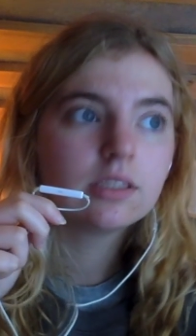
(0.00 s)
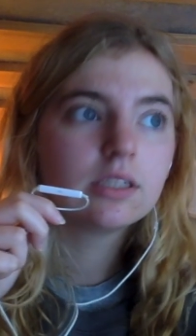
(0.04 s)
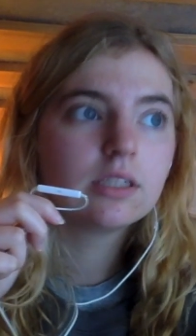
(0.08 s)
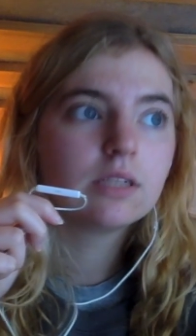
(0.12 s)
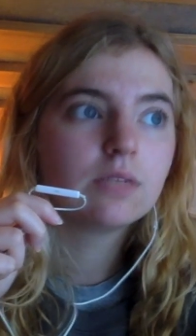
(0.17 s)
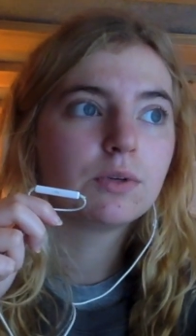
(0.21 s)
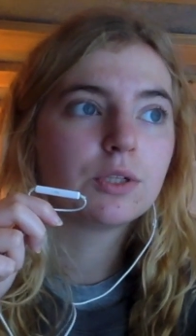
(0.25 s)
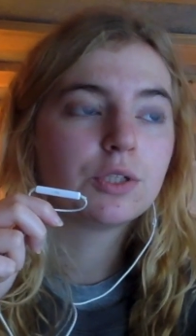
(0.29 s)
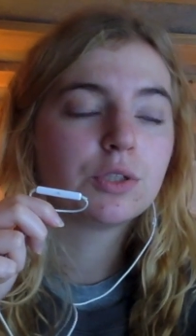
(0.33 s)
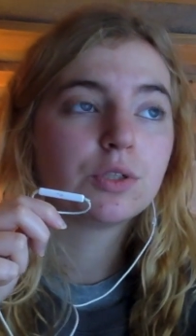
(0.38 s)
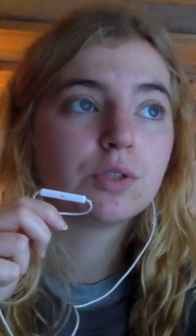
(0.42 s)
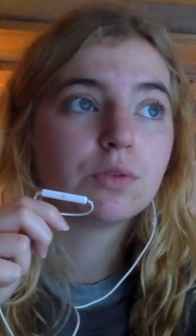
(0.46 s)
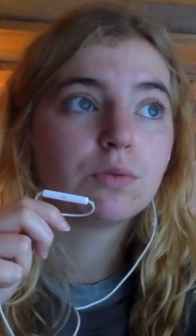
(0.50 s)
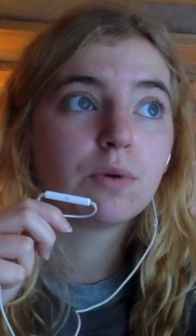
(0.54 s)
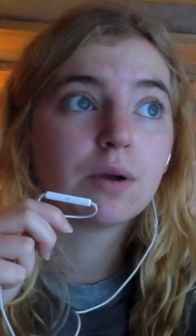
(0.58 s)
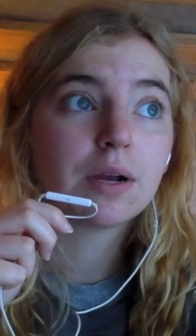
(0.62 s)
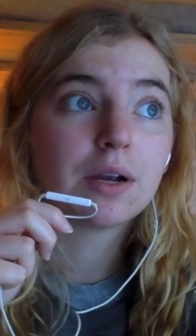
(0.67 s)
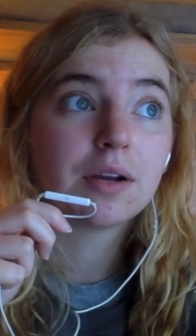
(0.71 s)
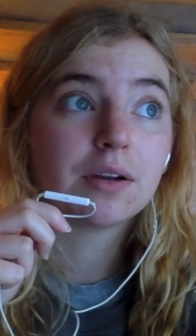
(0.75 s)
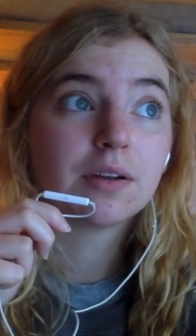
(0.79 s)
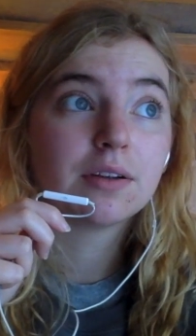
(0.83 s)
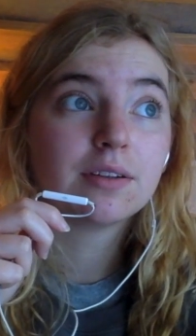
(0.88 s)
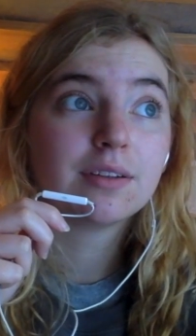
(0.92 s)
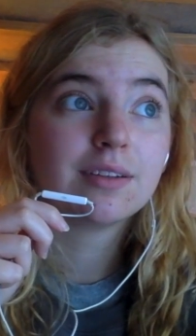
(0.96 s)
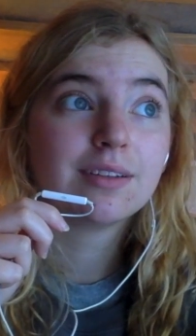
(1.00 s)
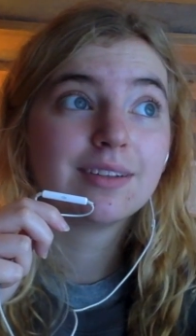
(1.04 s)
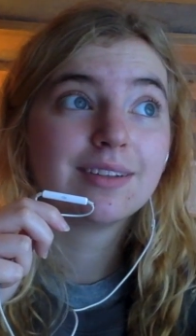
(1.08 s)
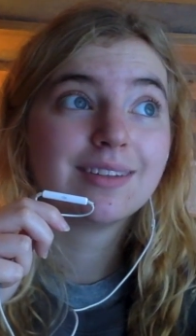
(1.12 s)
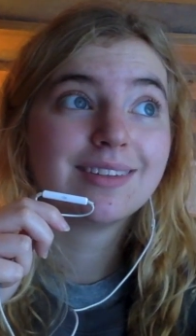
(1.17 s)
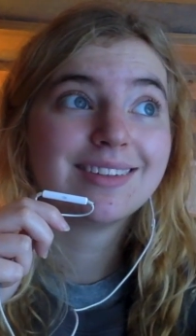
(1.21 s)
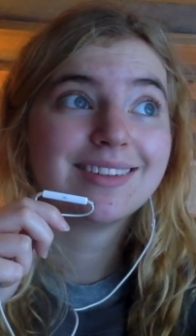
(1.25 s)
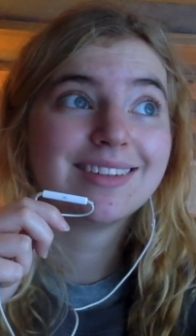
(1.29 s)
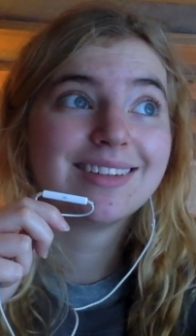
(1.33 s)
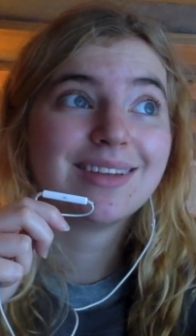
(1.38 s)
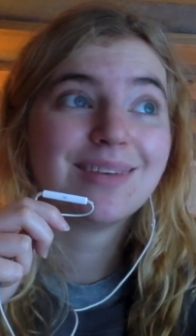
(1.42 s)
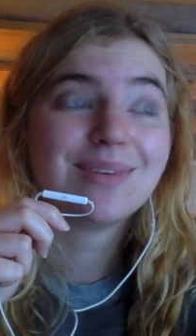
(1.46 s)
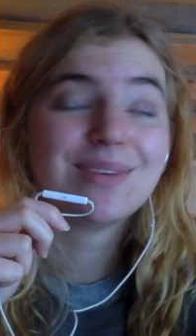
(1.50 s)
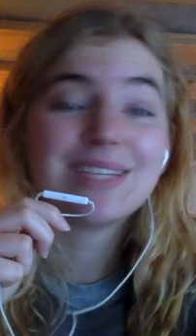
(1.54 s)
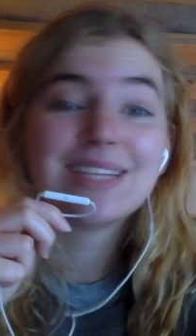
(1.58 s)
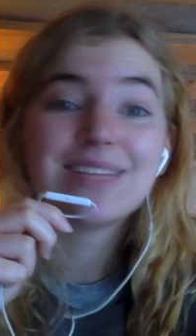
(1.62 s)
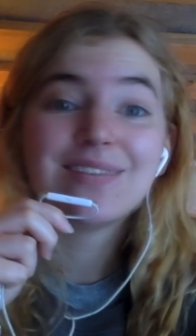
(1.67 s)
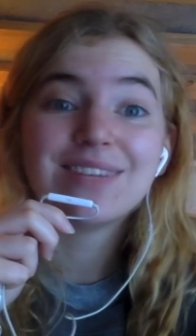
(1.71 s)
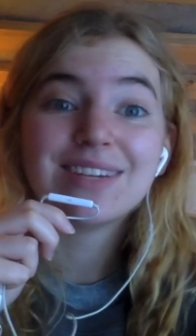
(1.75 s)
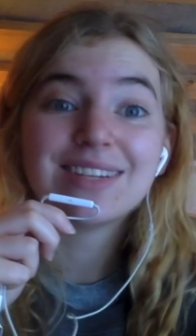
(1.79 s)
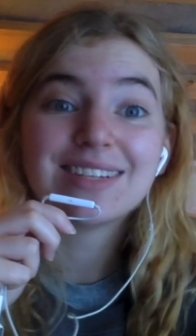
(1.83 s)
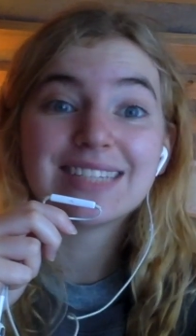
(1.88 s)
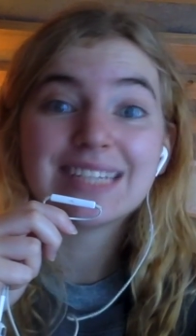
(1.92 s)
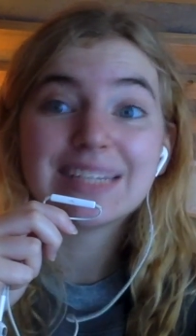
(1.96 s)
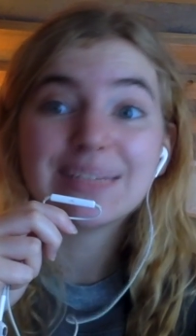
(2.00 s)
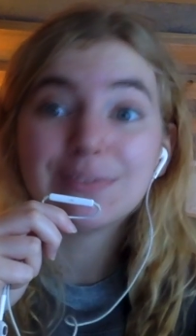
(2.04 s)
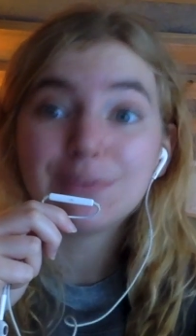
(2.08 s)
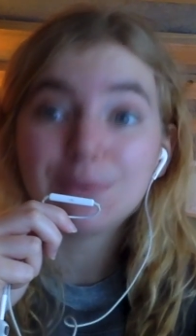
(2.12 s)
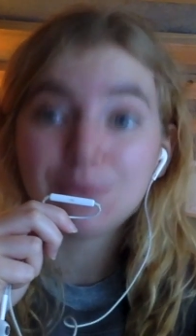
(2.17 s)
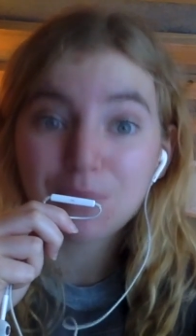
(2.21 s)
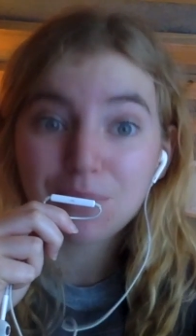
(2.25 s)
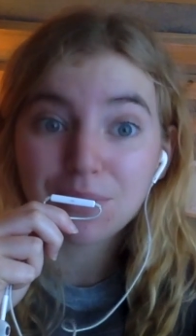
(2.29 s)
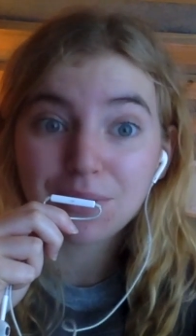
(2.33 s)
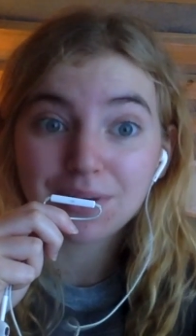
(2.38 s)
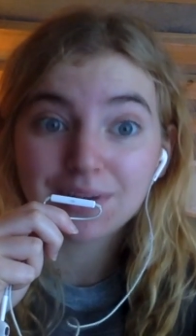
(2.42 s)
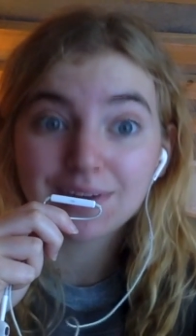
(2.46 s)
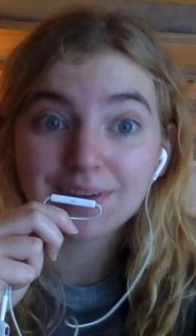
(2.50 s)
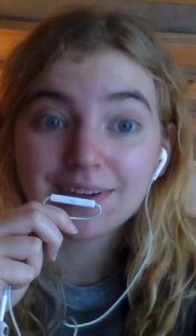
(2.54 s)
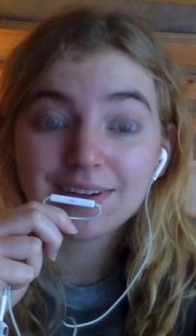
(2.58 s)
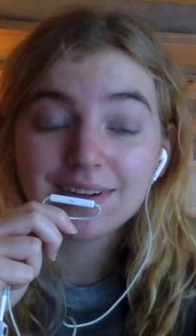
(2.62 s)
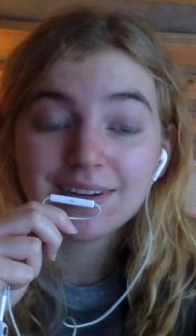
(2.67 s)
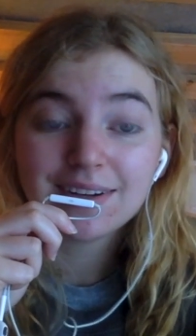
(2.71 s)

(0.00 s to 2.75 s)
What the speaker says: which is where there was even a civil war,